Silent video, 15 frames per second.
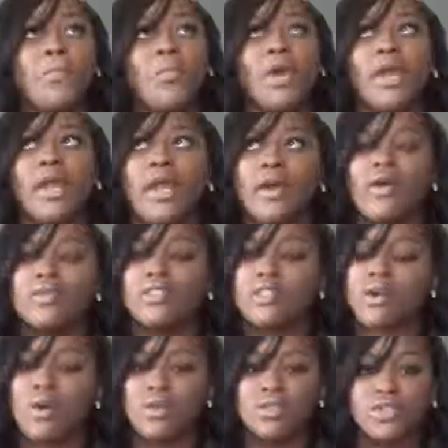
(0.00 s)
What else?
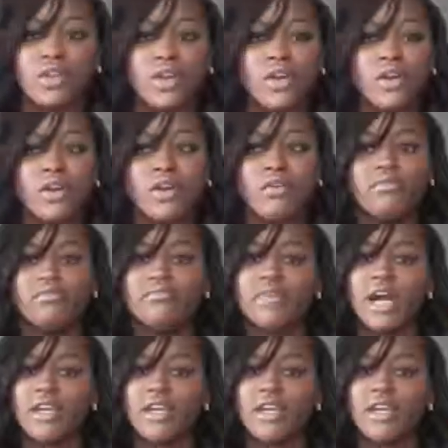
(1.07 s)
It holds a curl.